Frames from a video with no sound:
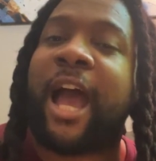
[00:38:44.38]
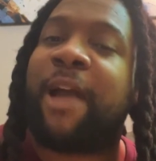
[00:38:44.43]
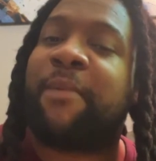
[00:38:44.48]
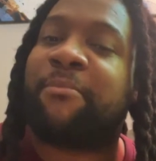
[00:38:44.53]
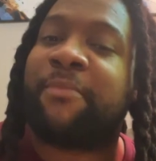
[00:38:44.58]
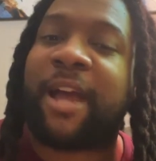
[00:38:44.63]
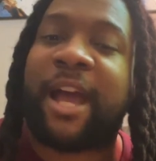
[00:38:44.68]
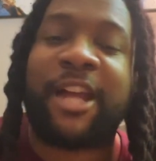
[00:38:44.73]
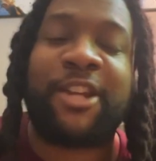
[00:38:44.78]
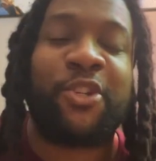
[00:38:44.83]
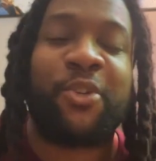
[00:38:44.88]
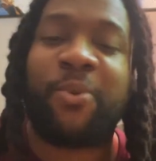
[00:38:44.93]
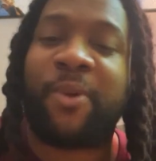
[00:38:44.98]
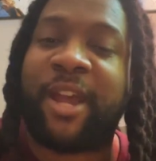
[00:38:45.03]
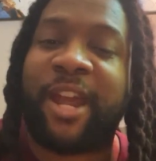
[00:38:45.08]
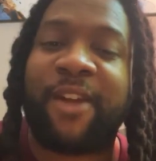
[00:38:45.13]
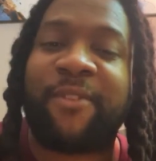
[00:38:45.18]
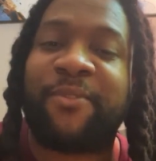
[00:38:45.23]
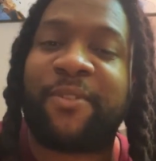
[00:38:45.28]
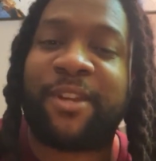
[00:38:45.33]
I'm I
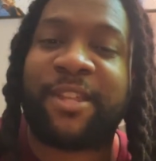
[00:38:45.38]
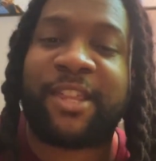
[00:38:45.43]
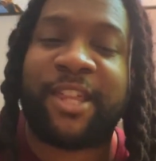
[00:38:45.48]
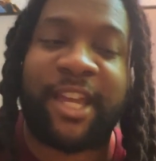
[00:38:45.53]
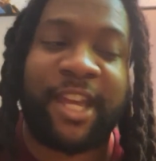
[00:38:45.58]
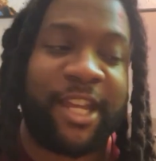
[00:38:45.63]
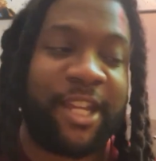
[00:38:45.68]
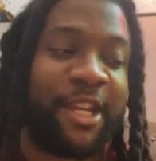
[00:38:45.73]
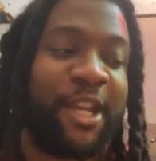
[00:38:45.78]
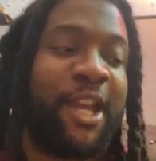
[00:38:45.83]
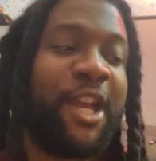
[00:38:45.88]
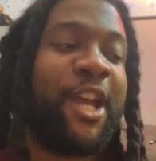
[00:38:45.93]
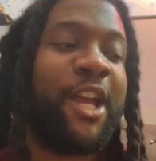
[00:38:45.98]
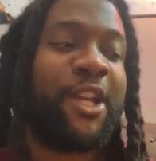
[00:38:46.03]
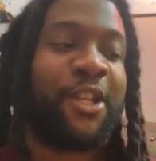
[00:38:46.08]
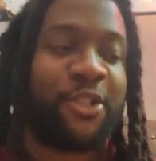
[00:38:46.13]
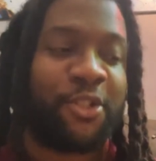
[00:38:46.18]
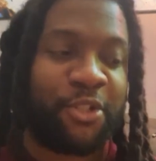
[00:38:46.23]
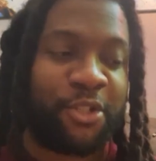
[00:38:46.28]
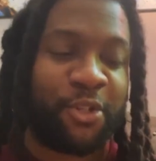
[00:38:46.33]
do everything.
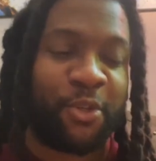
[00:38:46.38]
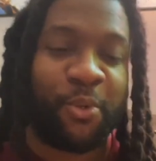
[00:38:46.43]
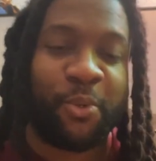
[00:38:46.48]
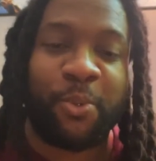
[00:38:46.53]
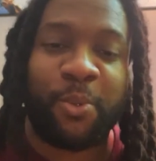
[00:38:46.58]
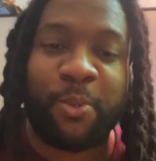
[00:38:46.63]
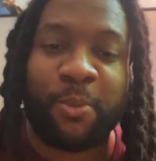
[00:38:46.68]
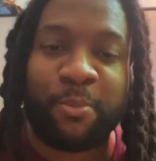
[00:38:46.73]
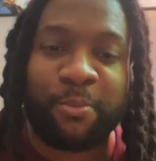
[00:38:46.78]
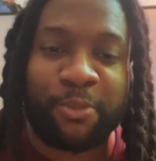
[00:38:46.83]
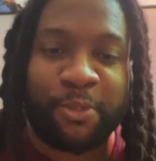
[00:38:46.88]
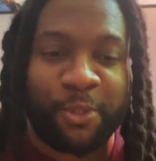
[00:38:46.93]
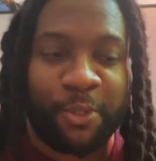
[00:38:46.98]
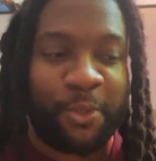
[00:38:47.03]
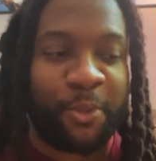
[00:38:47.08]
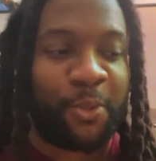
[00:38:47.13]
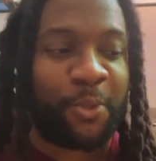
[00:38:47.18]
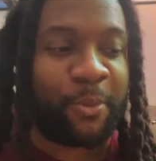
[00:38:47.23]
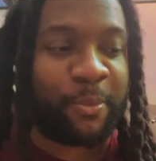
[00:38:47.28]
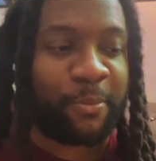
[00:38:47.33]
Doom,
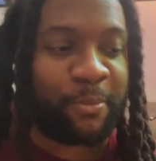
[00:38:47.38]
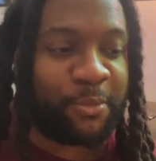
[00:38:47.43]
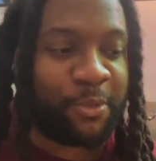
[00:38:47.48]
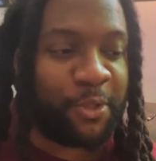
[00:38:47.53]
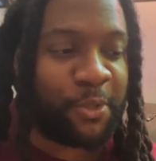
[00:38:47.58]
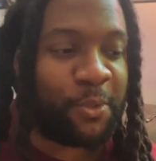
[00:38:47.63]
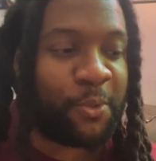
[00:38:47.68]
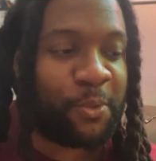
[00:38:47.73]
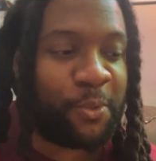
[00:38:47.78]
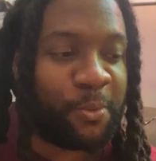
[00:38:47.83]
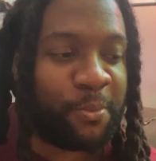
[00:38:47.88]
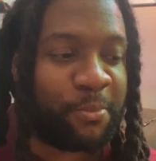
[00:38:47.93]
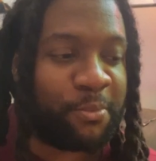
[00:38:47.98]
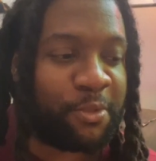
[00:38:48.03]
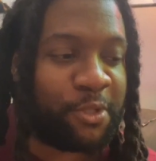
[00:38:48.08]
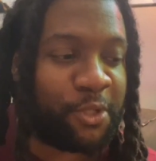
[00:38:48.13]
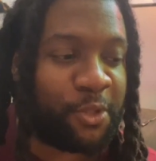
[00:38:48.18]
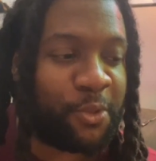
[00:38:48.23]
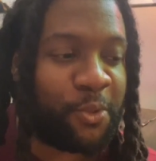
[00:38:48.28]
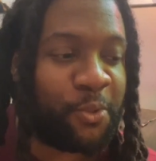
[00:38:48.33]
doom,
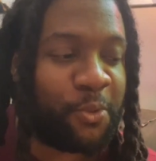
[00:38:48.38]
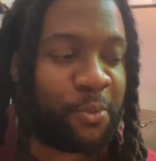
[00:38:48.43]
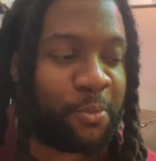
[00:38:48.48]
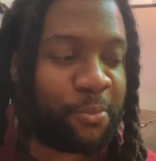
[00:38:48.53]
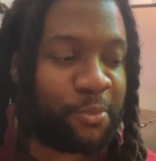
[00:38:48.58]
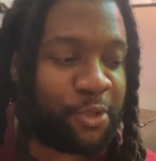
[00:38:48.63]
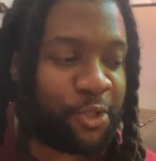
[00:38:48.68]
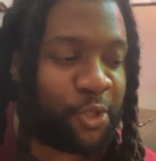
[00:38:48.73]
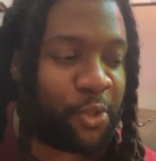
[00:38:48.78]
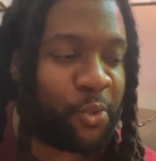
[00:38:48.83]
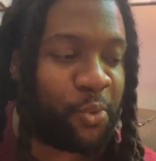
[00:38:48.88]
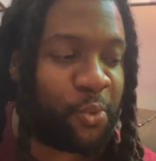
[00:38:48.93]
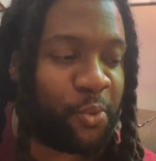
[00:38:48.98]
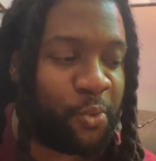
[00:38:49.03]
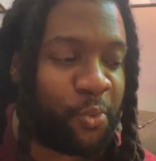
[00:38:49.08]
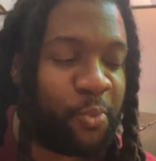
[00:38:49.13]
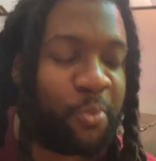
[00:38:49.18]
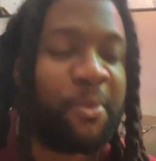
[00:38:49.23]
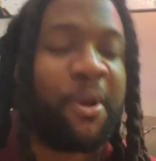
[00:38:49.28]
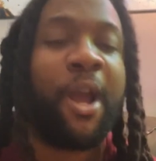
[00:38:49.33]
doom, doom,
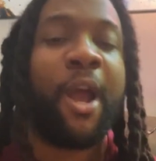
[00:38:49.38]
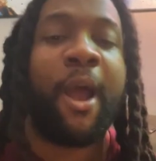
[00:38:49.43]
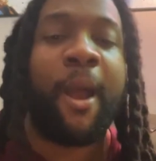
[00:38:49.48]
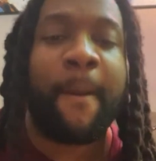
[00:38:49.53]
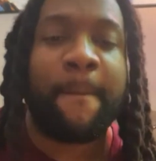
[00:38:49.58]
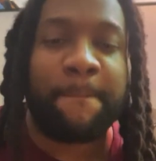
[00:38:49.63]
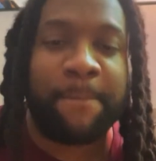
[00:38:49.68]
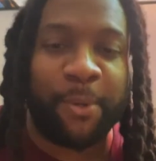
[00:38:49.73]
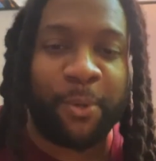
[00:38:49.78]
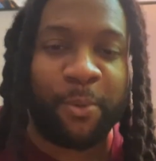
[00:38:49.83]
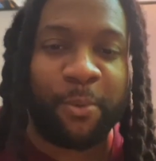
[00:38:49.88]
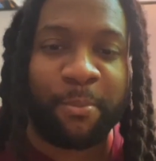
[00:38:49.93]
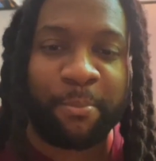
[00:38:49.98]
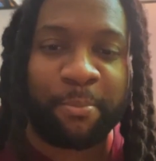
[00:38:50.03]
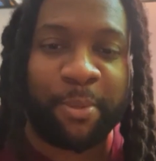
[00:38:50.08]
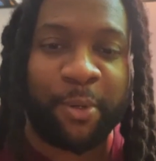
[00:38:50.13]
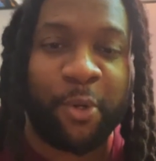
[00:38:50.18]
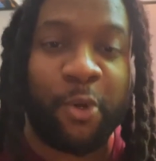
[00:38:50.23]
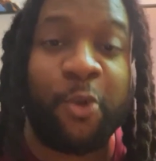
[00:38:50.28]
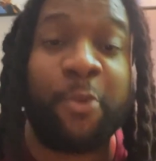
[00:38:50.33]
doom
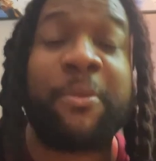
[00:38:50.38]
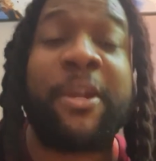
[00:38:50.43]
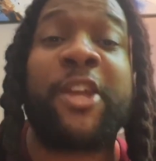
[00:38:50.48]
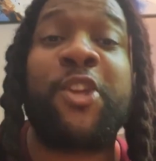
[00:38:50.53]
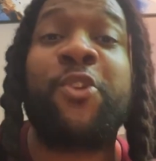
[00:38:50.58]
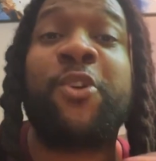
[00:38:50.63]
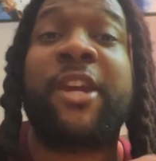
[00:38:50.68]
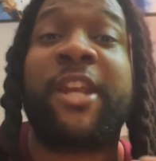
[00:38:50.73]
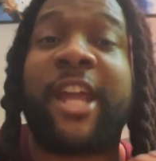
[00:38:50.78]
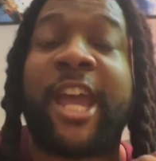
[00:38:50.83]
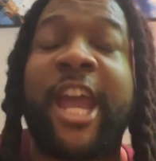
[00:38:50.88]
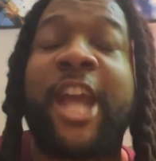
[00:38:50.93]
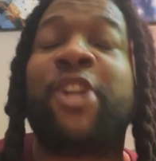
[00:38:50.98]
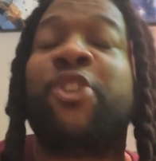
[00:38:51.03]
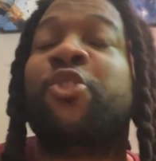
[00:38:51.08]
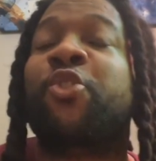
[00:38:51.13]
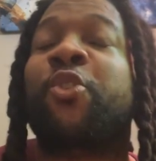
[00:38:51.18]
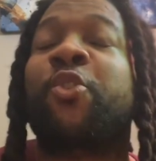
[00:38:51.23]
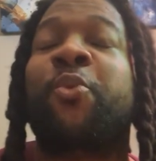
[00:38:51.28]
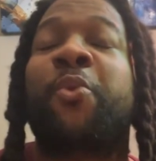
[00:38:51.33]
boom, boom. Now you get
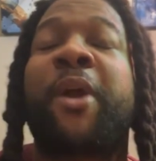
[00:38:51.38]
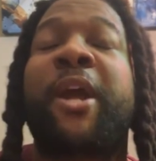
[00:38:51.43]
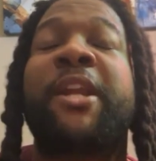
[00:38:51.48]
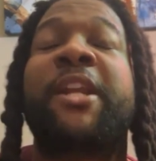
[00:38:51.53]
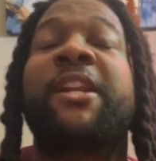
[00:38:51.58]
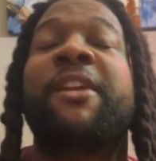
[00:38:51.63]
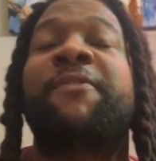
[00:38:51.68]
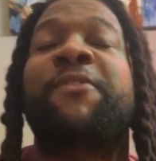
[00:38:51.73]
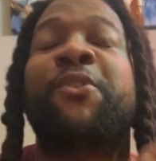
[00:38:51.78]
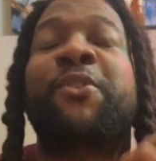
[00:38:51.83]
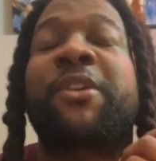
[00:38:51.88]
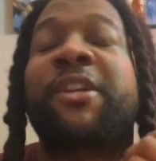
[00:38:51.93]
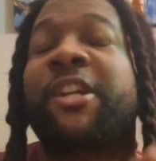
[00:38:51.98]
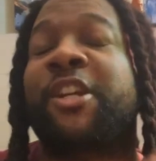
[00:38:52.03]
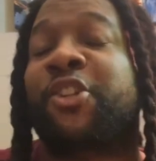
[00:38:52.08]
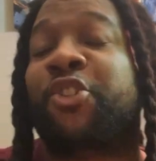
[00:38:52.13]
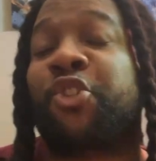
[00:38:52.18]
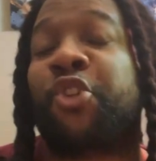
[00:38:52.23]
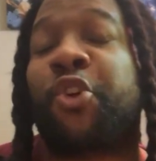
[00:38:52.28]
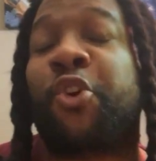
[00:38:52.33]
extra credit if you
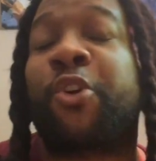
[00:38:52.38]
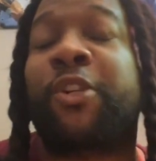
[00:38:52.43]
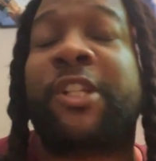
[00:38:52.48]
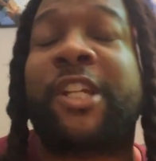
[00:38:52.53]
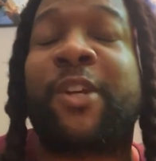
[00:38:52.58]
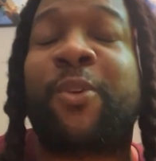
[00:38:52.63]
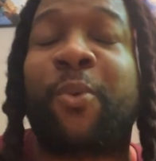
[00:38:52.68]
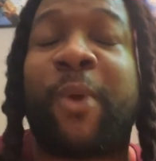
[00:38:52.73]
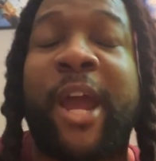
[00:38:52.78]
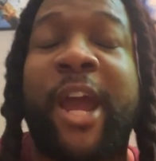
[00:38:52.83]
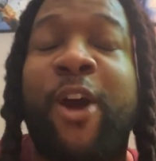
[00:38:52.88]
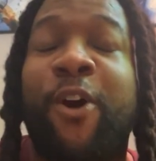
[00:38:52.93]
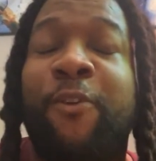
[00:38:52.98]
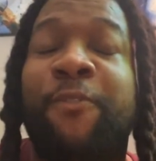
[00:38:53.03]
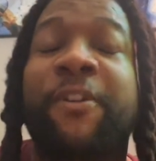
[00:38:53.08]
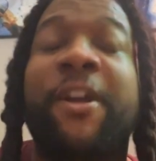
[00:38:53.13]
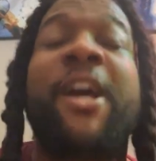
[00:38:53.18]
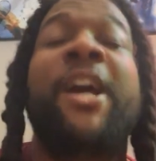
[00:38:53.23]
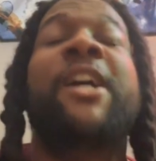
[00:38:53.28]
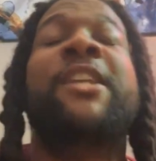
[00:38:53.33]
can get Sheryl Lee
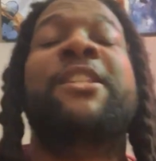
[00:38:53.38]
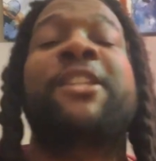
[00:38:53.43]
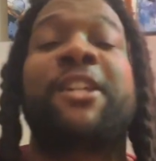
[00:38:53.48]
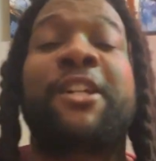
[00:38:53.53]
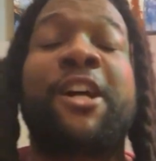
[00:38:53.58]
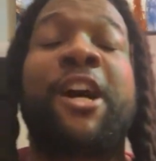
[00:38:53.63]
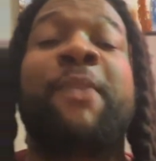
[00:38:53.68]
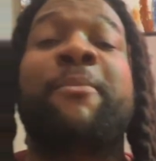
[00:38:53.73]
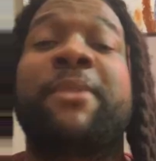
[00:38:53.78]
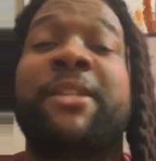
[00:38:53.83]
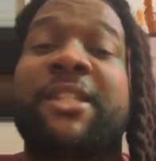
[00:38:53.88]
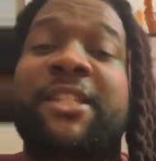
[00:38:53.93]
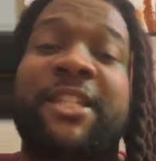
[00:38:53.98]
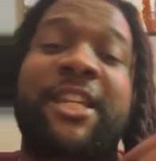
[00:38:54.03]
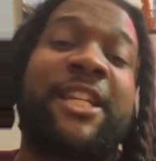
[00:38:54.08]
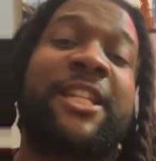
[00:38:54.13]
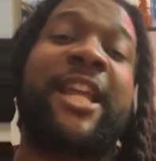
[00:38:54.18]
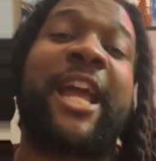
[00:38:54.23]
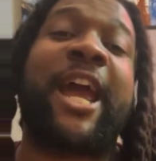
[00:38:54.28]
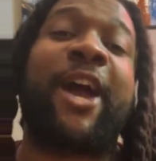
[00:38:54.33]
Ralph to come and
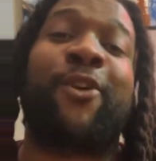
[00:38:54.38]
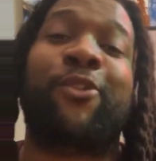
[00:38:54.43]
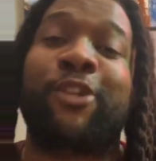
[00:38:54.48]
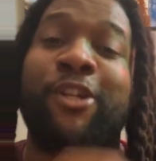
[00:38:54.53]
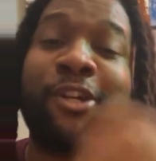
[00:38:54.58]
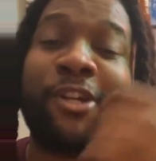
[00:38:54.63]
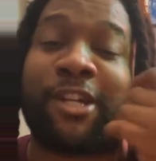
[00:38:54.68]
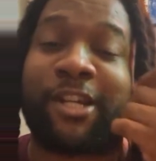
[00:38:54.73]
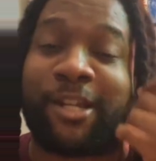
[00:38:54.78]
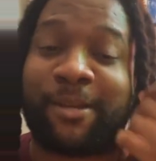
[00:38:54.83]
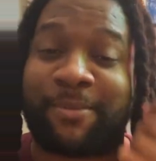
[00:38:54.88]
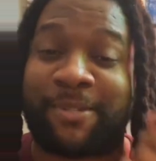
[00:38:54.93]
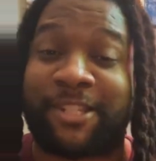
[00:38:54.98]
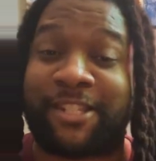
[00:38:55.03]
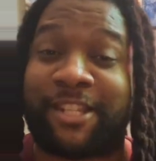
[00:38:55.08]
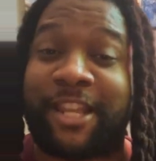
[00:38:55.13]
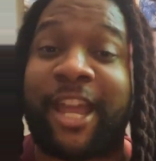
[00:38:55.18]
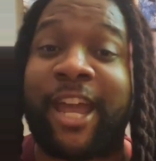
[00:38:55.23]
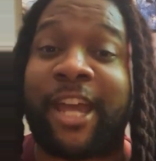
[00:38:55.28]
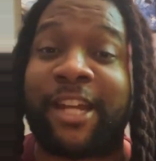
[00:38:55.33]
sit down looking
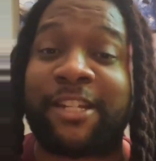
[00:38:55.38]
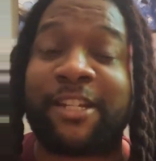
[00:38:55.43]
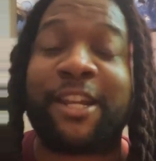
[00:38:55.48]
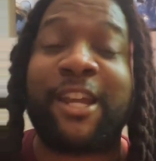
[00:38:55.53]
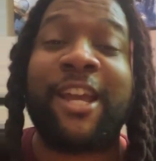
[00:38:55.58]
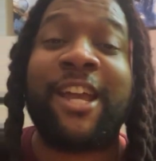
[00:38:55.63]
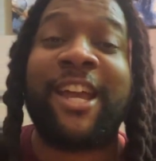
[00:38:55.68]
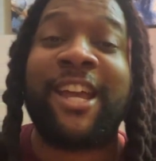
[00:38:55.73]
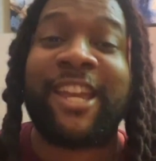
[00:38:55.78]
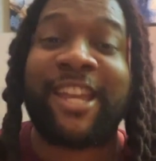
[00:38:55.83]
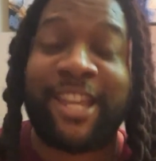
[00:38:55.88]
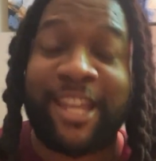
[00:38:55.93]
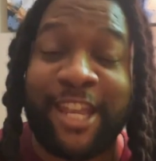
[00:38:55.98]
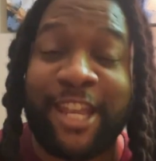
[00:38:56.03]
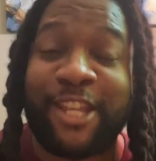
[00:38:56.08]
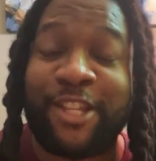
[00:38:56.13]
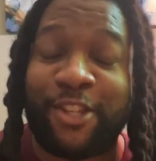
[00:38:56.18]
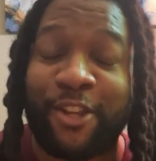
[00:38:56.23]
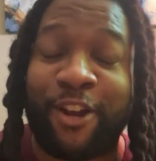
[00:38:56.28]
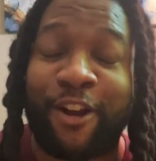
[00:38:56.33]
upset
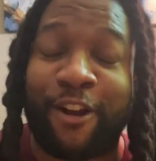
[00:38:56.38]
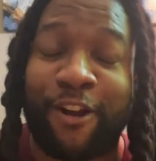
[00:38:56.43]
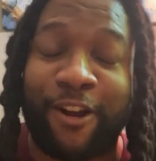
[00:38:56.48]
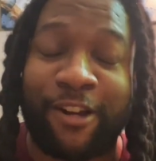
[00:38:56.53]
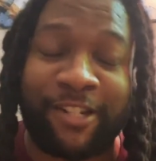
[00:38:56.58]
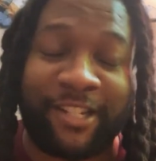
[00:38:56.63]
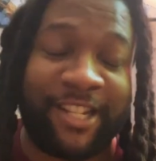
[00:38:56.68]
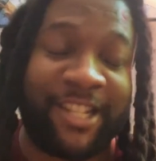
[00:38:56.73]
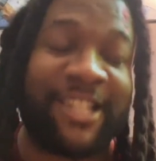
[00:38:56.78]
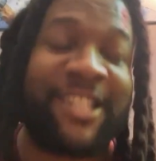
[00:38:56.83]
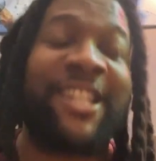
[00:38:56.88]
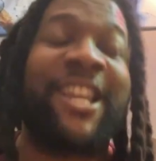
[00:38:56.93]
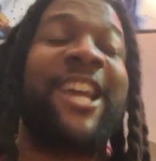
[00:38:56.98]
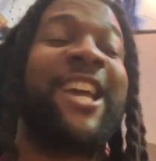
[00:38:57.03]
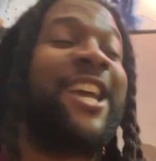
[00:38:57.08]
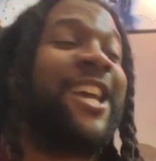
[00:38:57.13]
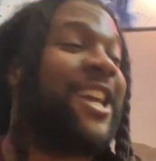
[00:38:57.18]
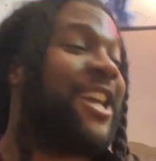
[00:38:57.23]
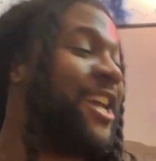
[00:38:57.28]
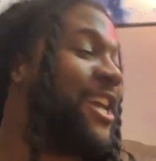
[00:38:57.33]
in your audience.
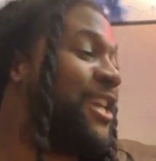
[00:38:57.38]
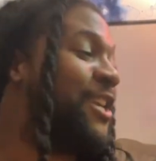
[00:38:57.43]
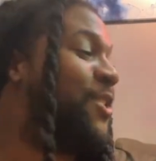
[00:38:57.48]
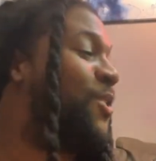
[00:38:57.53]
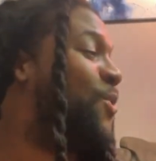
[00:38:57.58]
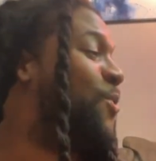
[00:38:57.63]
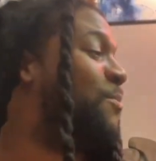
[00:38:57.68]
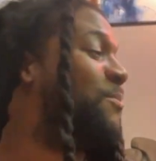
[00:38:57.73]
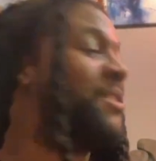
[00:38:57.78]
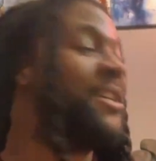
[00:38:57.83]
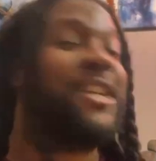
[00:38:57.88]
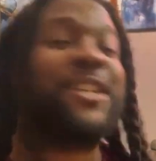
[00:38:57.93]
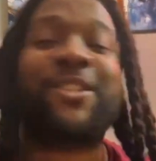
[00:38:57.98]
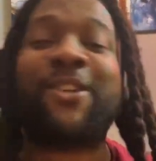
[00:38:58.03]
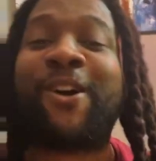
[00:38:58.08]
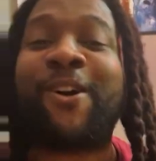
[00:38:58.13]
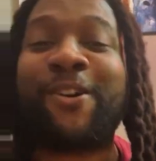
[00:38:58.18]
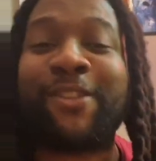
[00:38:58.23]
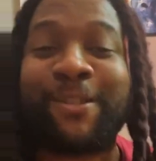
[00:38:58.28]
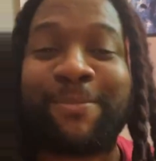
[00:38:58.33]
Anywho,
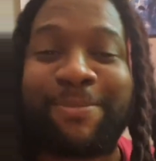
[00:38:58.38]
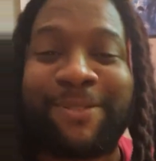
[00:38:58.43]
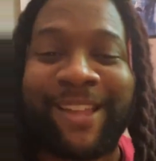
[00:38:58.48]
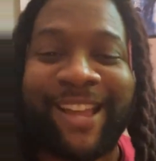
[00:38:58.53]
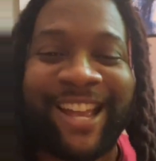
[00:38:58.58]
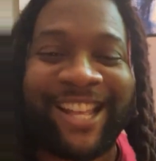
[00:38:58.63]
these are all the